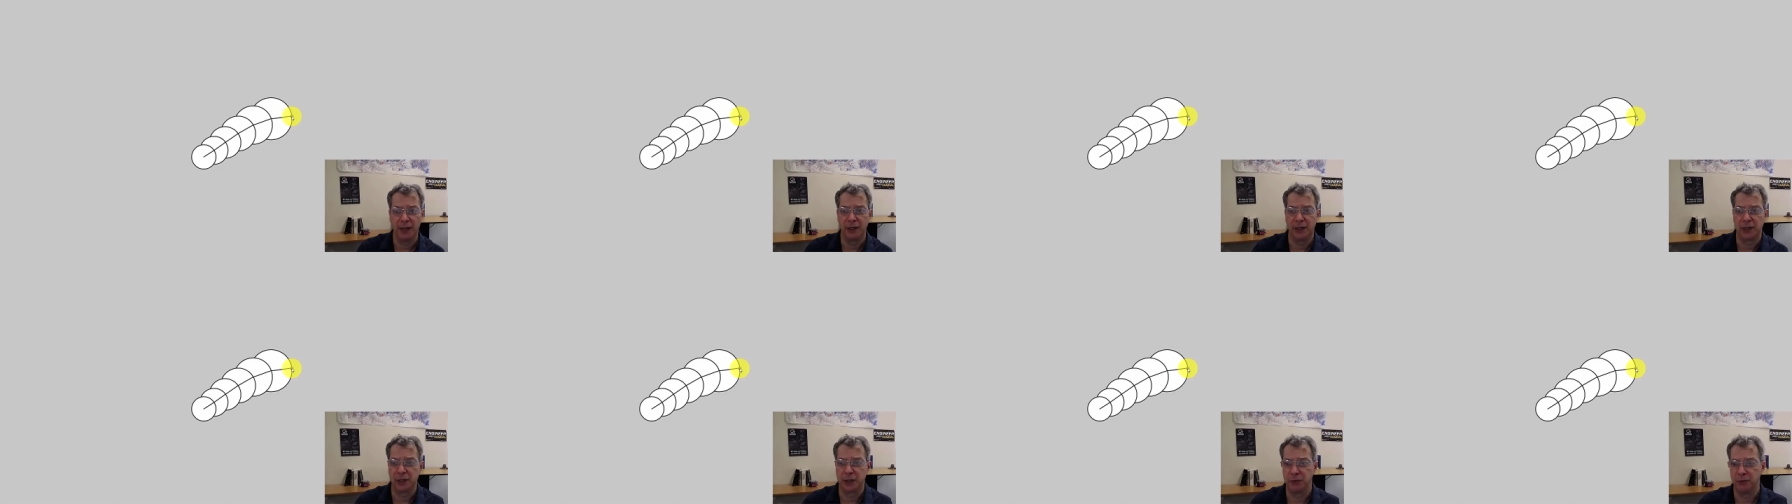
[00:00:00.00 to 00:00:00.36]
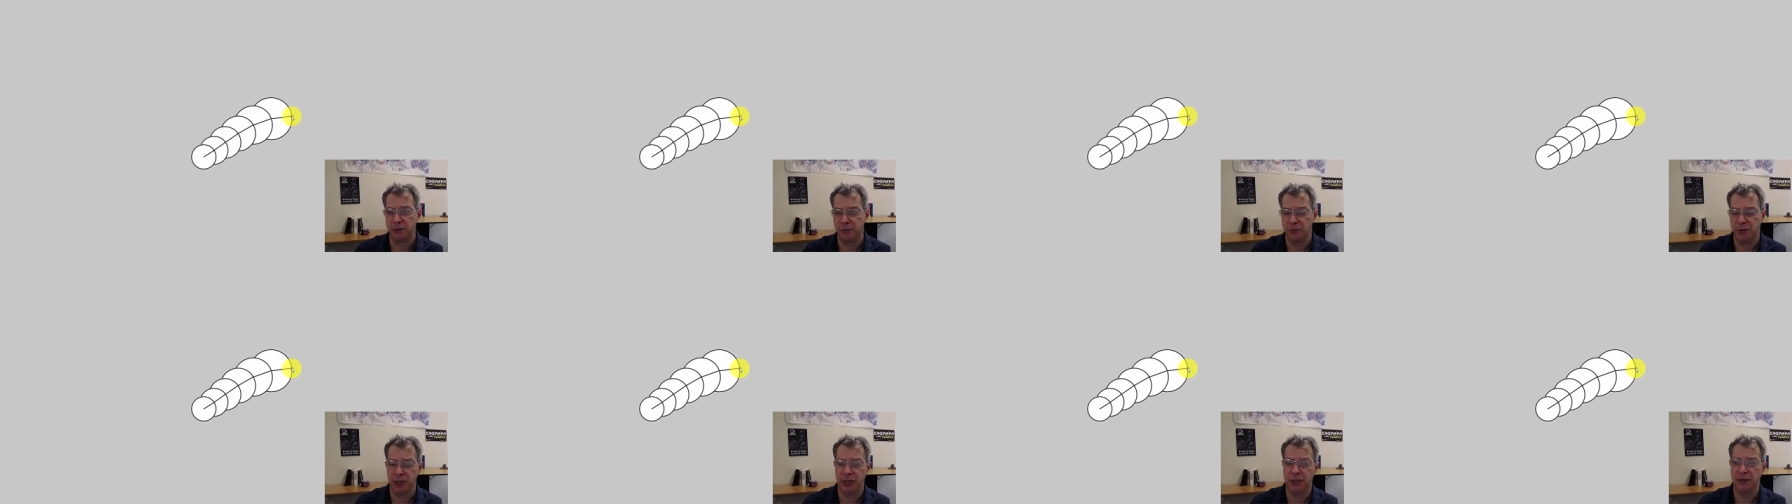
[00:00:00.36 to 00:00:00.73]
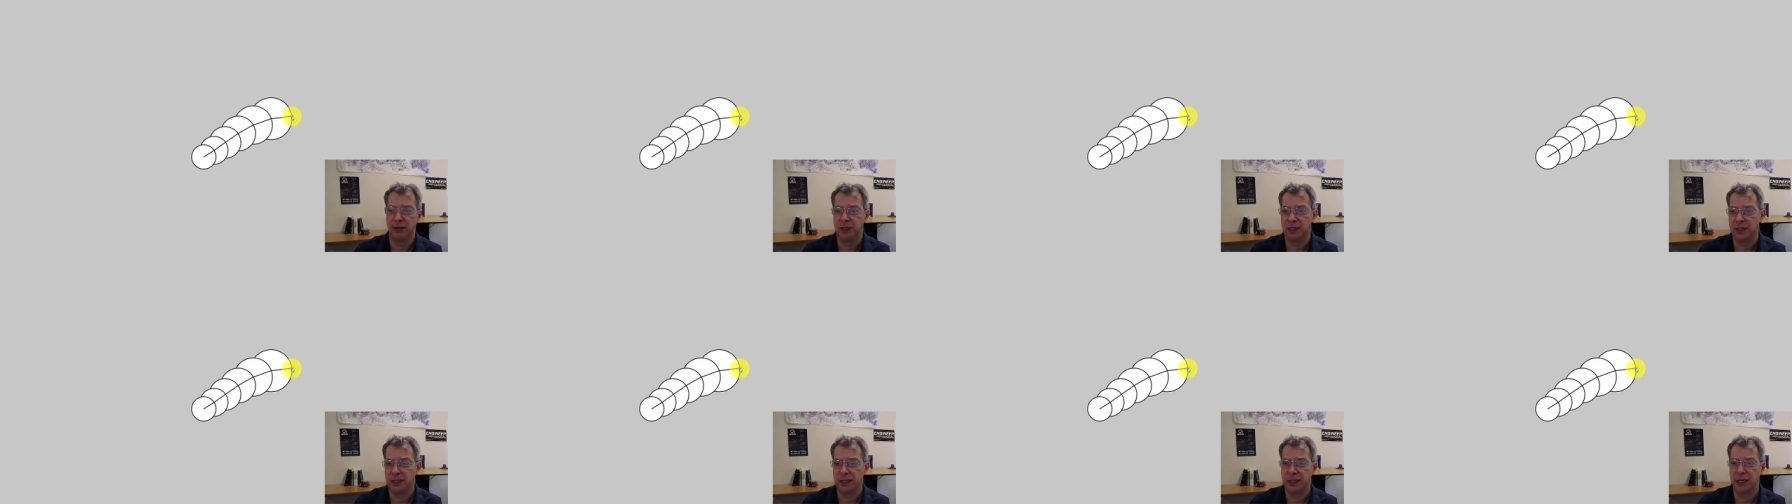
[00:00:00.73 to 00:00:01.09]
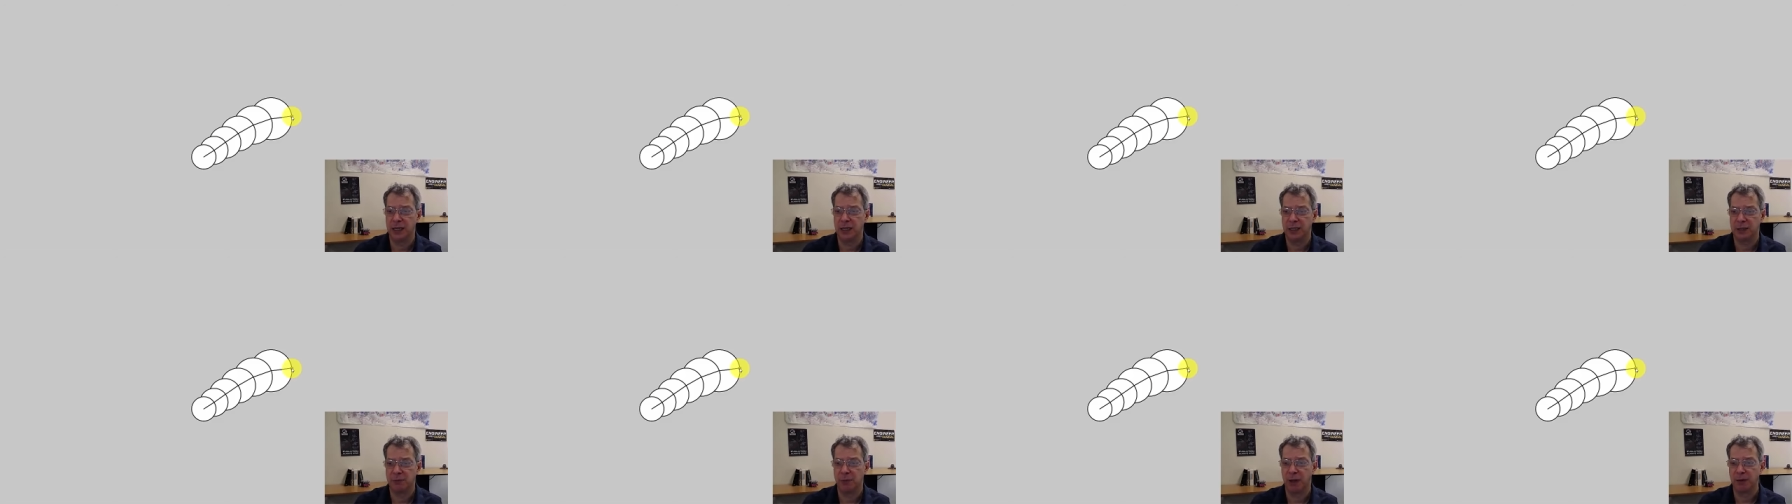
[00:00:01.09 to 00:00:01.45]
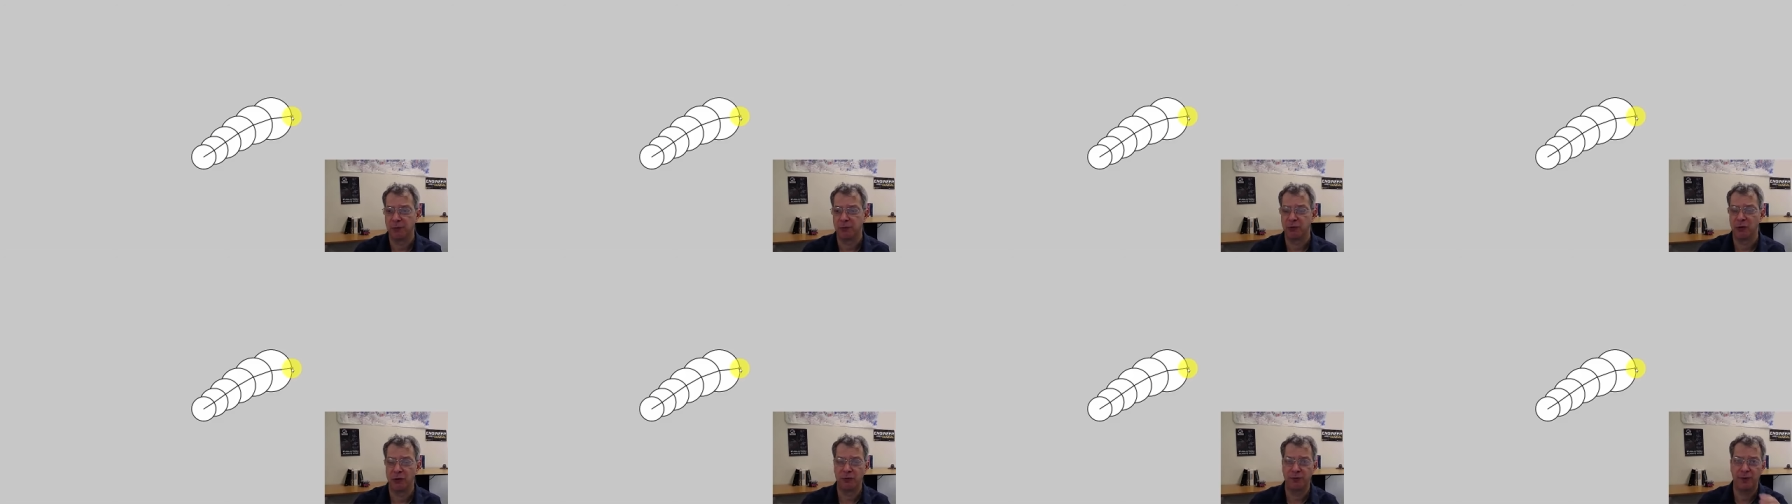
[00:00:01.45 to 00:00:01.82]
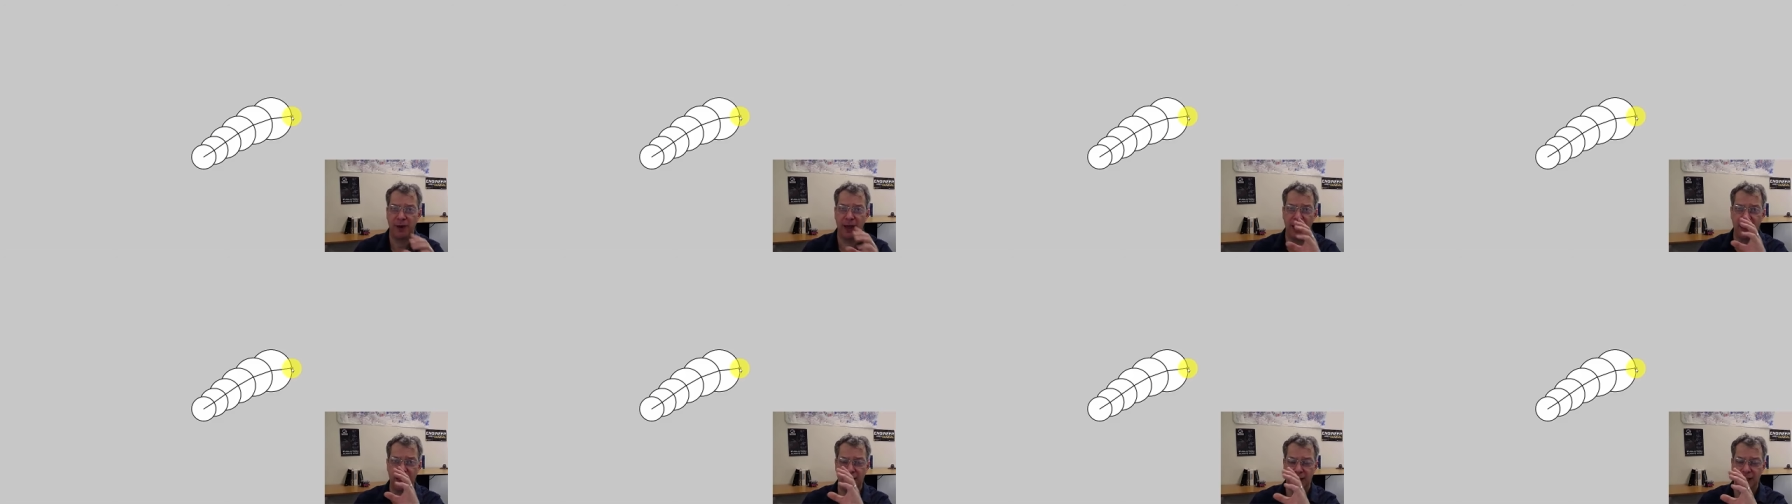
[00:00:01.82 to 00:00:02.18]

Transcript: So in this case, my profile